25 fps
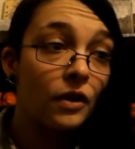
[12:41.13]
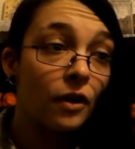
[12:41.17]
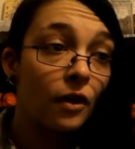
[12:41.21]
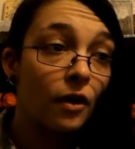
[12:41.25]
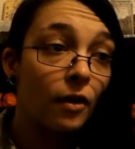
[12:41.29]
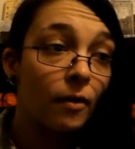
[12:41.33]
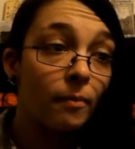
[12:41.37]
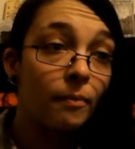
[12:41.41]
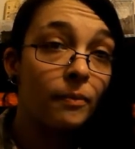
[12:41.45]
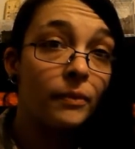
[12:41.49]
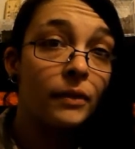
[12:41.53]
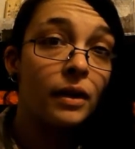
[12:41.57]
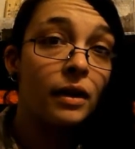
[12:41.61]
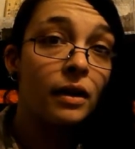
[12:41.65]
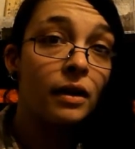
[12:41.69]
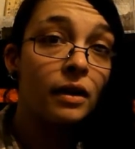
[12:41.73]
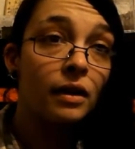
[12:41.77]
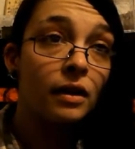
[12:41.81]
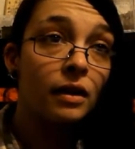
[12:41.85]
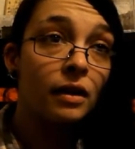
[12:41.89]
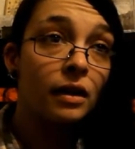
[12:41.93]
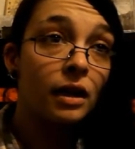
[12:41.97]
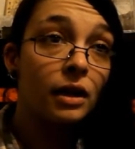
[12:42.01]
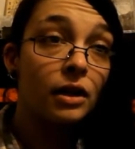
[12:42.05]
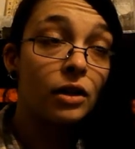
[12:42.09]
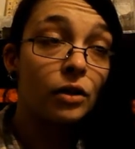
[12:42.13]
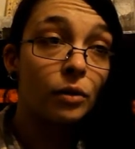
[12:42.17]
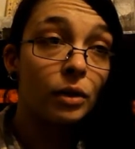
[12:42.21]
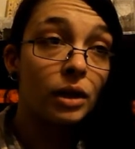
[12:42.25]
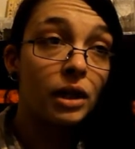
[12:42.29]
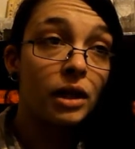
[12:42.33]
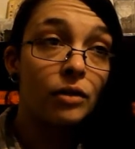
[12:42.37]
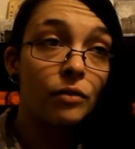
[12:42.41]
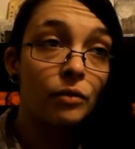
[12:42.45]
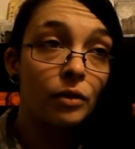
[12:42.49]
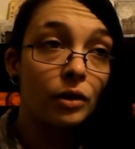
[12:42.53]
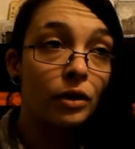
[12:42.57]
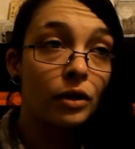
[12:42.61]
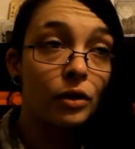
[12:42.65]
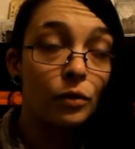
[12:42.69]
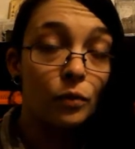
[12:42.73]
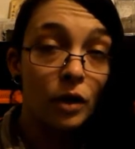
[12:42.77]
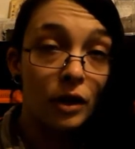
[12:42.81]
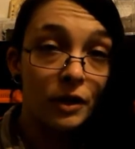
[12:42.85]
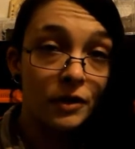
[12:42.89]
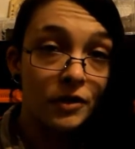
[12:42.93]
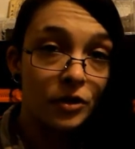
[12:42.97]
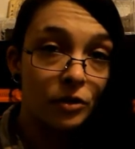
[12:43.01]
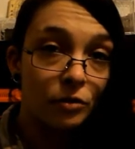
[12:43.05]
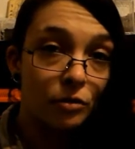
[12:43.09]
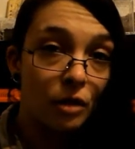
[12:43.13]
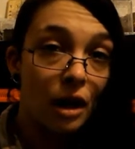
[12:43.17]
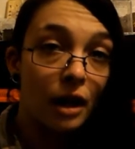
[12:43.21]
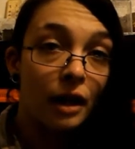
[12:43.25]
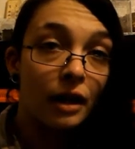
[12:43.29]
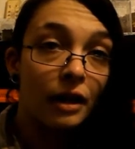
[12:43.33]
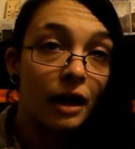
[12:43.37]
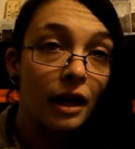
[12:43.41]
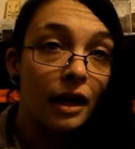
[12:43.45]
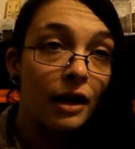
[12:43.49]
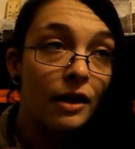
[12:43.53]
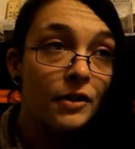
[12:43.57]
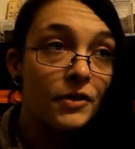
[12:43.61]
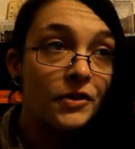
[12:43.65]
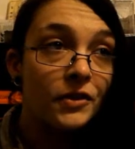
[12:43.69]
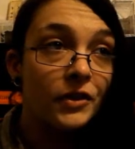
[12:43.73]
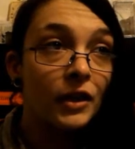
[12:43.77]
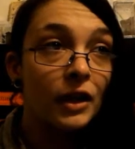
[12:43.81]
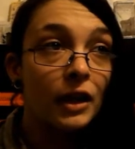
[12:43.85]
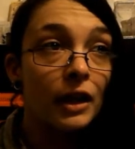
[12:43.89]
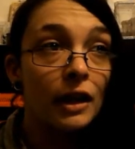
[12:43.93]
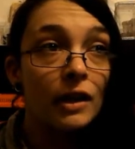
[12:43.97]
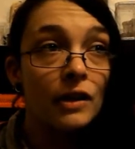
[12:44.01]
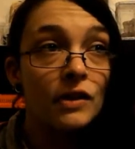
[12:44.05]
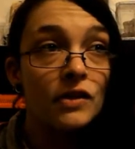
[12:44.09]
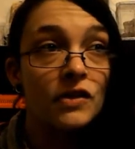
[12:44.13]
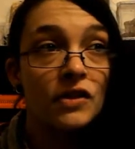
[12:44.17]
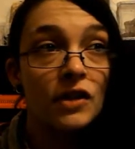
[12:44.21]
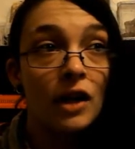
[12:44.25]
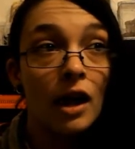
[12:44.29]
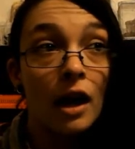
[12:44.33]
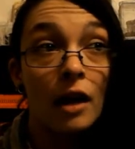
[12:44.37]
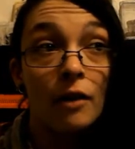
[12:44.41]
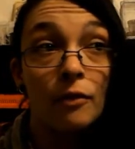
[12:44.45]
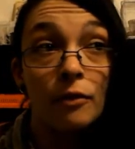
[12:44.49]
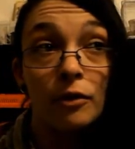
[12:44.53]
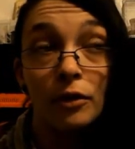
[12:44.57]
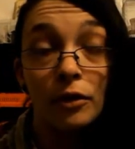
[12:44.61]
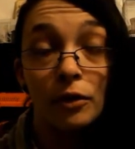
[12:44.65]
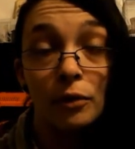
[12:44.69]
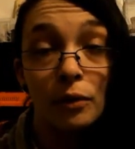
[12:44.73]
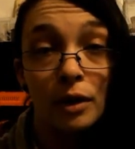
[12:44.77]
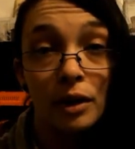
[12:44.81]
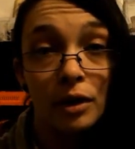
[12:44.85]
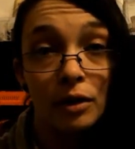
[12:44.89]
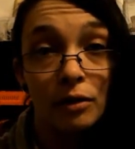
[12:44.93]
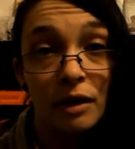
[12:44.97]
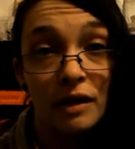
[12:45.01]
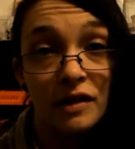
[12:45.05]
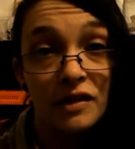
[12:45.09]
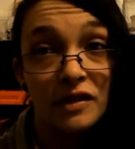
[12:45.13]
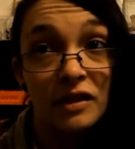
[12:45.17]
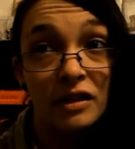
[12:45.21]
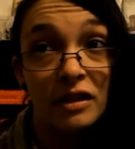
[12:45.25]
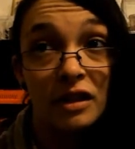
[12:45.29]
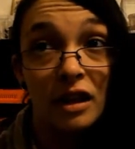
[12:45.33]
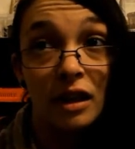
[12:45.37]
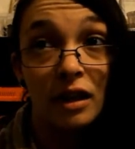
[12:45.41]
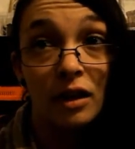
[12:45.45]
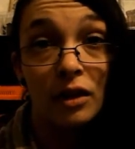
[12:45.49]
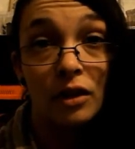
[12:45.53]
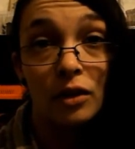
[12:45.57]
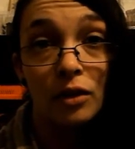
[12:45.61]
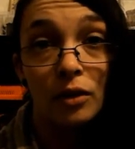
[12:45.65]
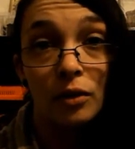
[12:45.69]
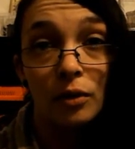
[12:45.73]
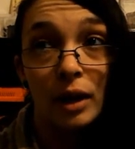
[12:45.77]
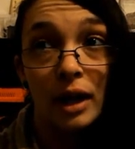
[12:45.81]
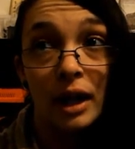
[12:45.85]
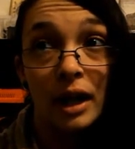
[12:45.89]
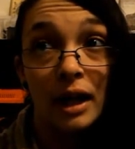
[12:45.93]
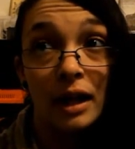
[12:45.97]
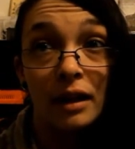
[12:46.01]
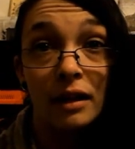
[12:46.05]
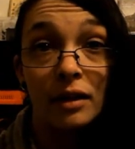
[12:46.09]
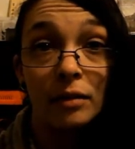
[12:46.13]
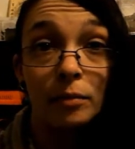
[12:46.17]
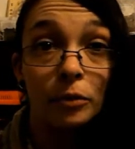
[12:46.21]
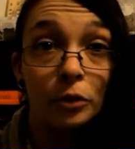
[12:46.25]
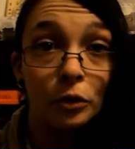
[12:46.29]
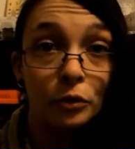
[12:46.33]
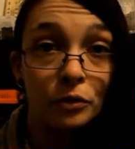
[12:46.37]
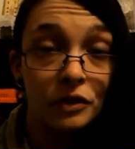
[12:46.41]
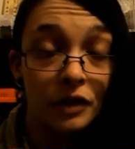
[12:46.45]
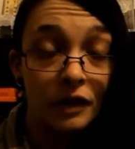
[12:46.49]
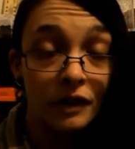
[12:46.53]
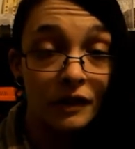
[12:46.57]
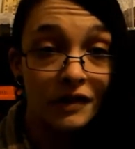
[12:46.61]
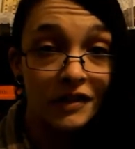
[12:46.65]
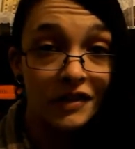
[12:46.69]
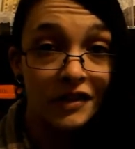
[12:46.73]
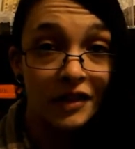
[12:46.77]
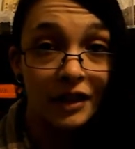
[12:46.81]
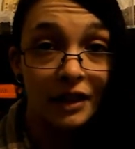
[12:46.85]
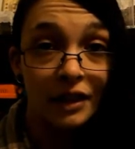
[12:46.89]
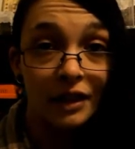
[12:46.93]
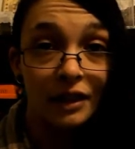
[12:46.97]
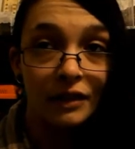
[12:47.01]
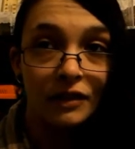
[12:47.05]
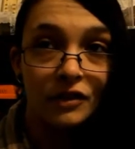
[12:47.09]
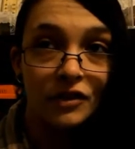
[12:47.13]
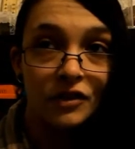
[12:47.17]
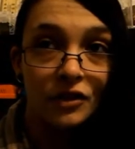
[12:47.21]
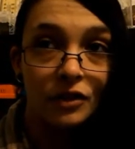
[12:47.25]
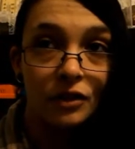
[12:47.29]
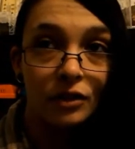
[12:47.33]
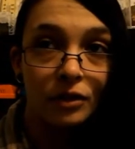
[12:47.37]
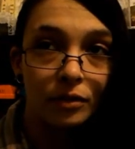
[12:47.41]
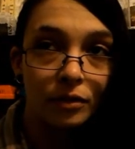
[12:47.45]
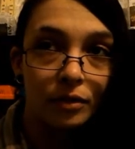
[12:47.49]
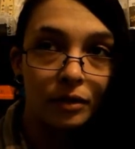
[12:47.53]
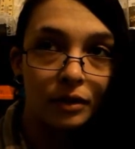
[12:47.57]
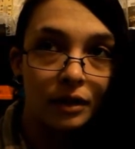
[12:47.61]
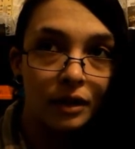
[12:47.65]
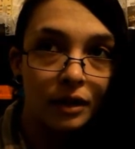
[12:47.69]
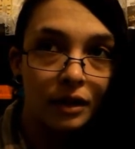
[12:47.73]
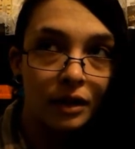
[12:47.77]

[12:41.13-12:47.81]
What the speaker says: I know he really wants crocodile skinks, I really want a crested gecko, and a blue-tongued skink, so